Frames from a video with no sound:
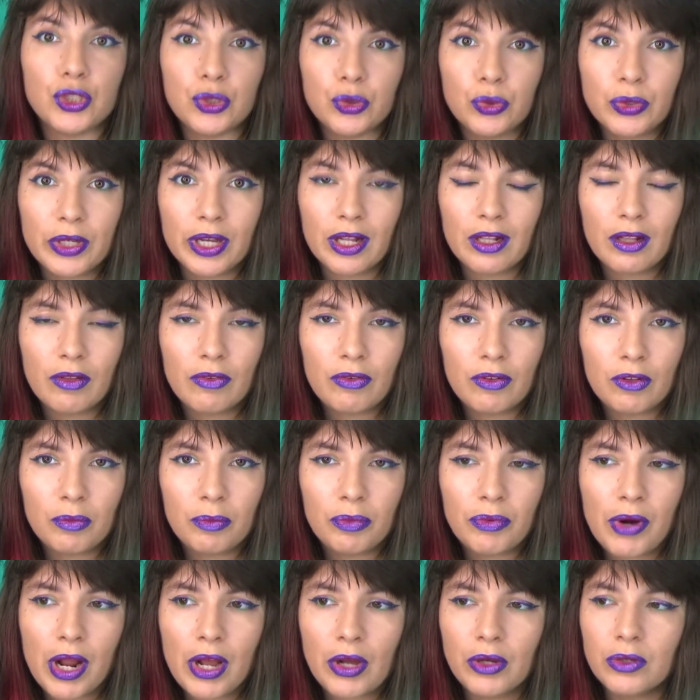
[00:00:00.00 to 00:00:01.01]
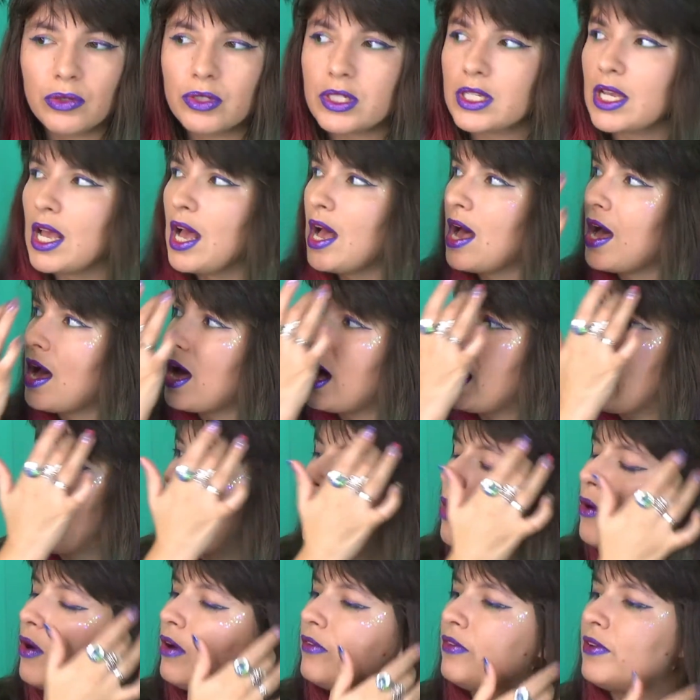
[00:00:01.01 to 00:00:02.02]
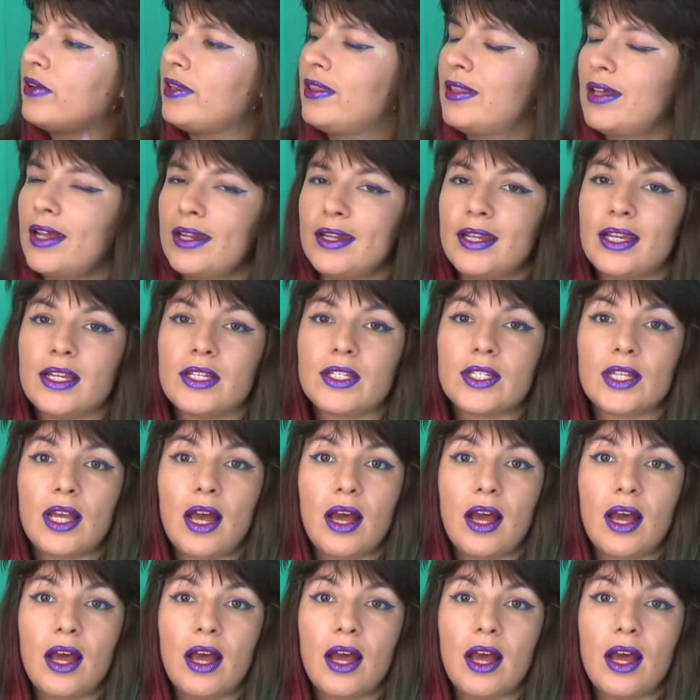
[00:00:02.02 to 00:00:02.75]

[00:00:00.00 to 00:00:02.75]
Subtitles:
colorful brows, however in that case I